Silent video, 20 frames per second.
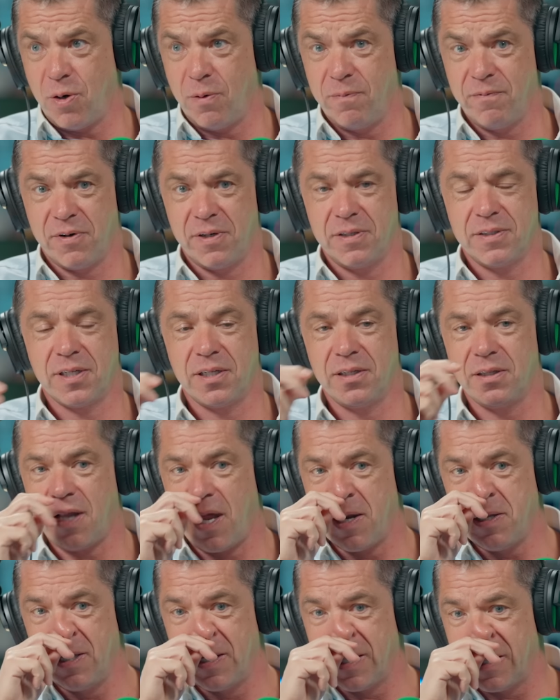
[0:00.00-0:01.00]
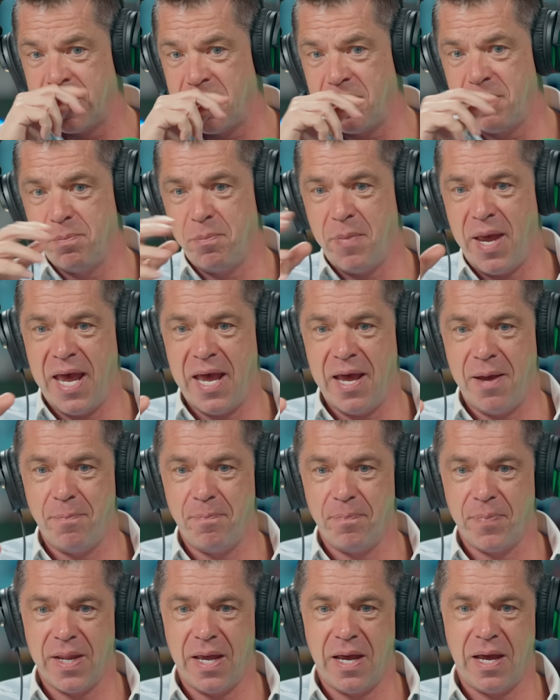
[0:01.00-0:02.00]
conference in London and met
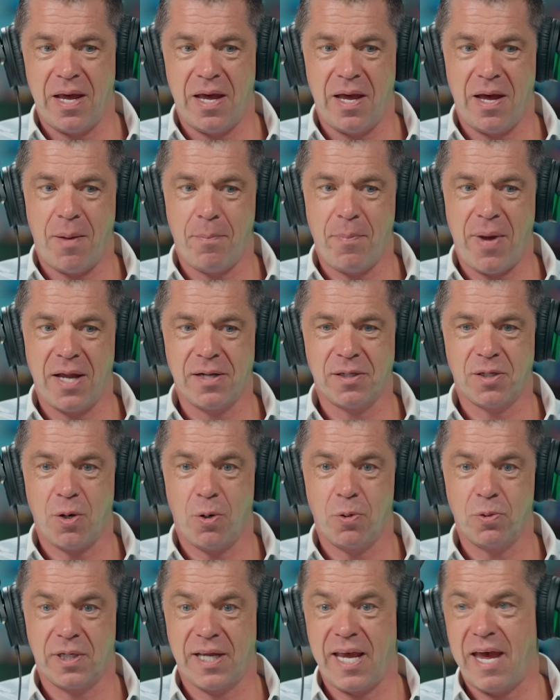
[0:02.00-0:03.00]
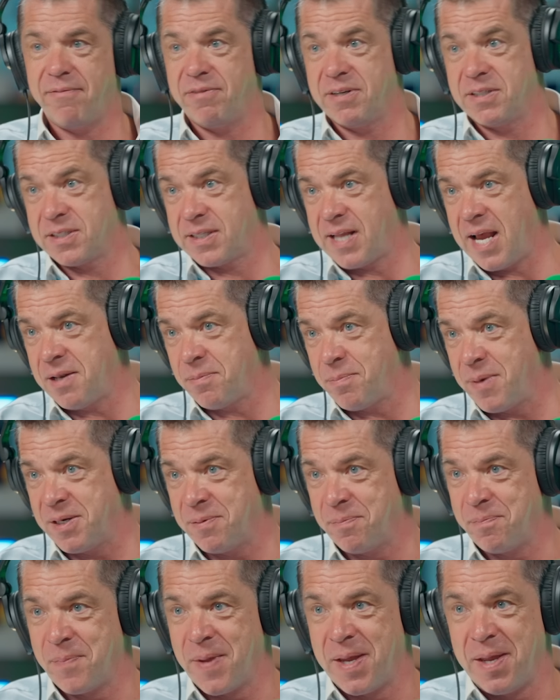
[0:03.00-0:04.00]
a man called Kevin Steadman,